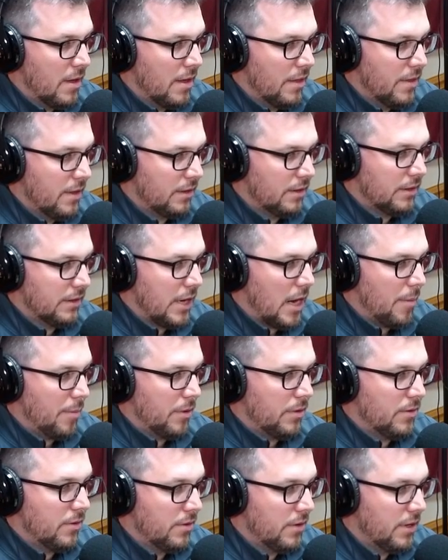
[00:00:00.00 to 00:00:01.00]
This is an
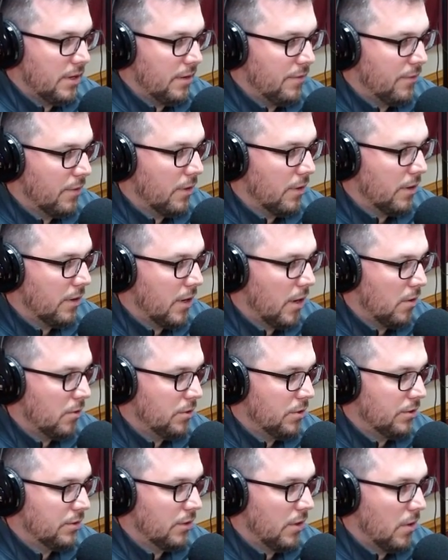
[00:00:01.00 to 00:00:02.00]
opportunity for
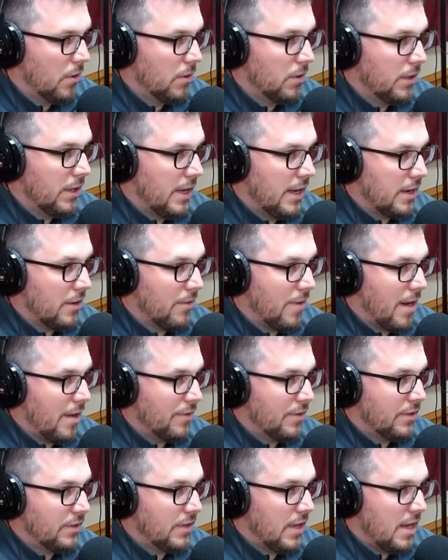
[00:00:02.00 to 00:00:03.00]
coaches locally and around the
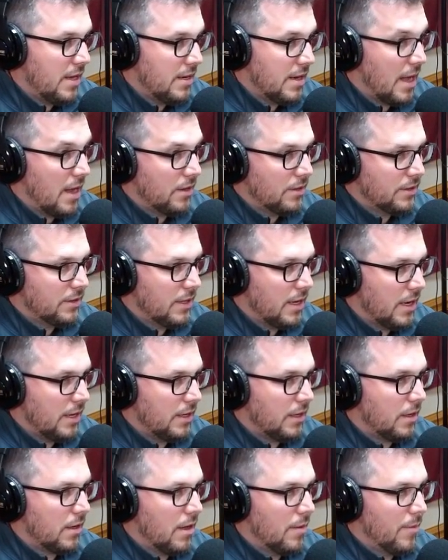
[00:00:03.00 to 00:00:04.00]
state and out of state
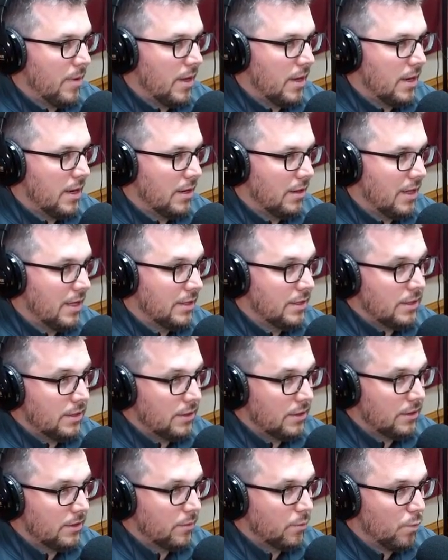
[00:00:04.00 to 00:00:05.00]
to come in and listen to
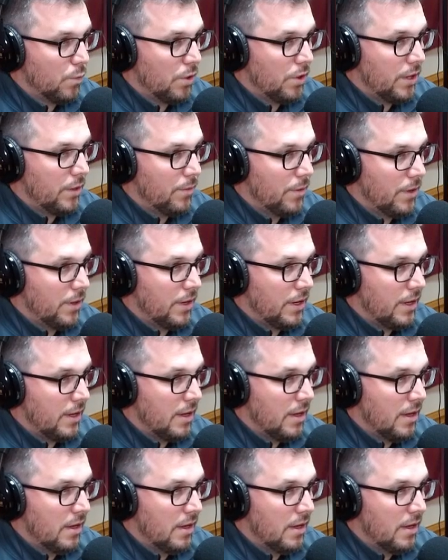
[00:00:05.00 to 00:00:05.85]
some really, really